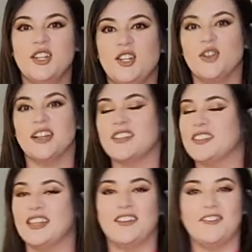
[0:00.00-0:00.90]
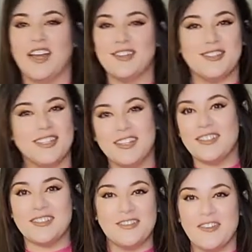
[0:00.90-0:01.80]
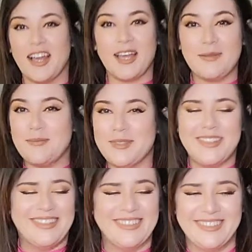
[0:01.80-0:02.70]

New York City fashionista vibes.